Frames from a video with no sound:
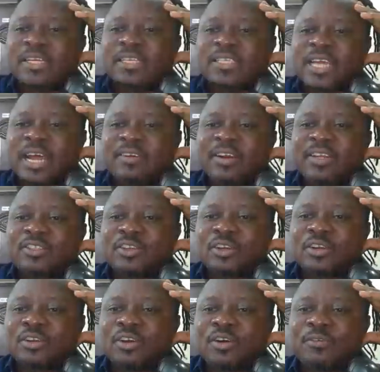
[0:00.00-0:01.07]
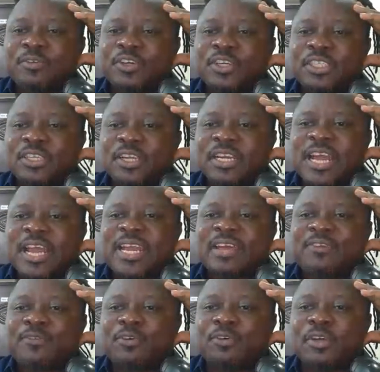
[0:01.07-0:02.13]
direction of crazy, another
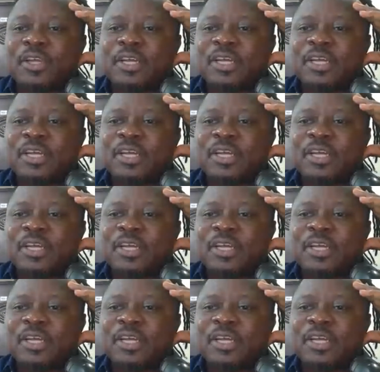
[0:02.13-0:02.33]
level,